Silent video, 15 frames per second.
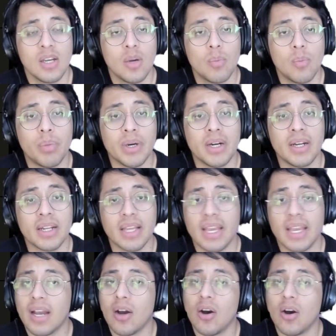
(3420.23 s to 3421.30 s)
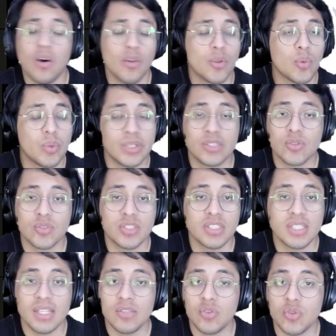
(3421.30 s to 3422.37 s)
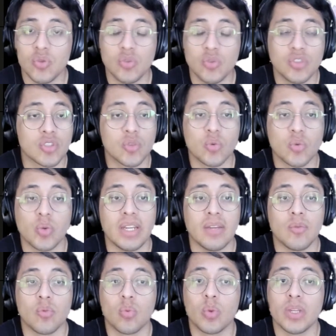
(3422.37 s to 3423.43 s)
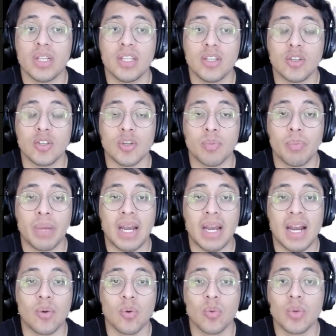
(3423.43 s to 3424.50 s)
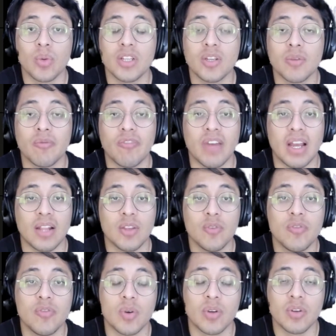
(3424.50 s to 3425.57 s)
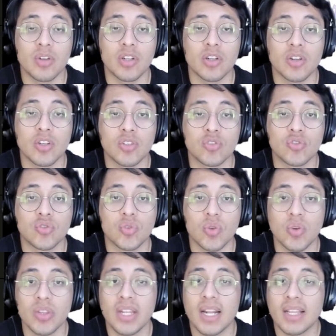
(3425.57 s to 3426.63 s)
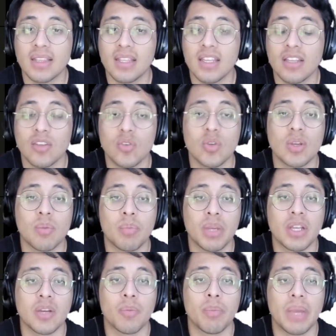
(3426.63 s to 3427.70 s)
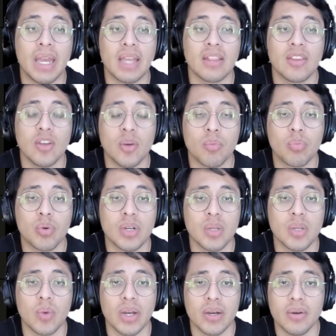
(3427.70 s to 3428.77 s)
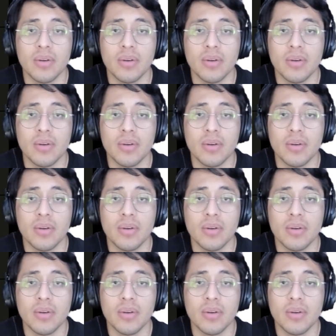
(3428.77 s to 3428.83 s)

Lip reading: but all the resources they do just create really good power, really good value, very good control that I think you can pick up Pantheon pretty well.